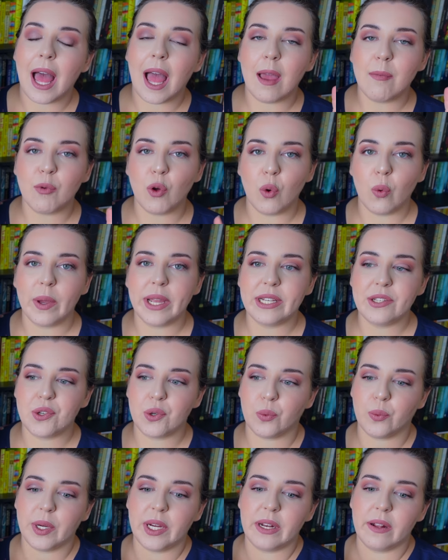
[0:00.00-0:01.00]
I'm going
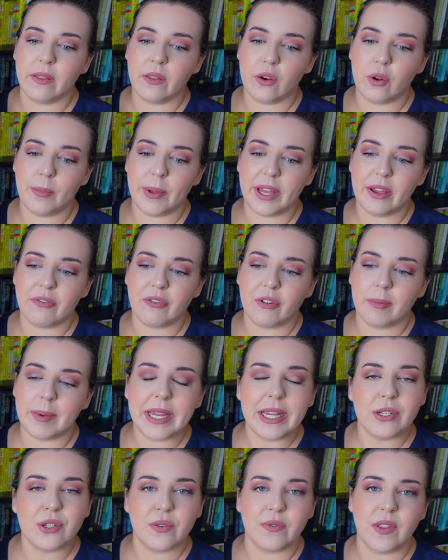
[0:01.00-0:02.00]
to read a little bit from
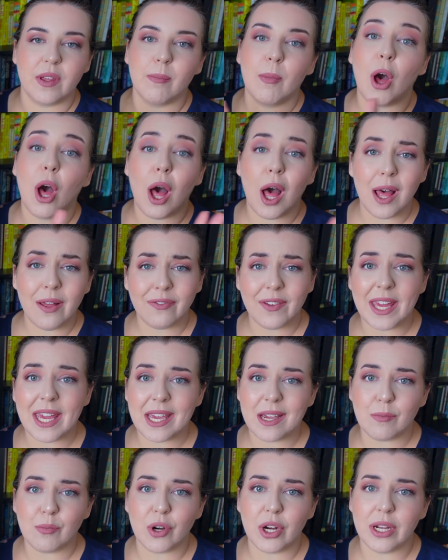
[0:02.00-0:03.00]
each of them off
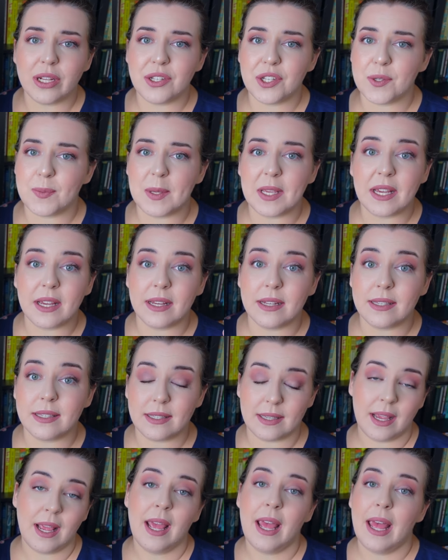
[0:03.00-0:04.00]
camera just
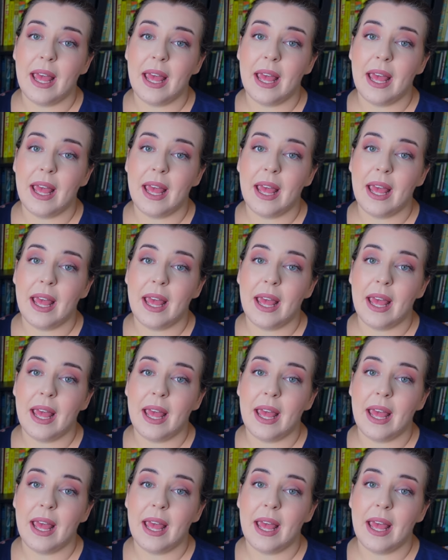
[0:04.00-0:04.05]
because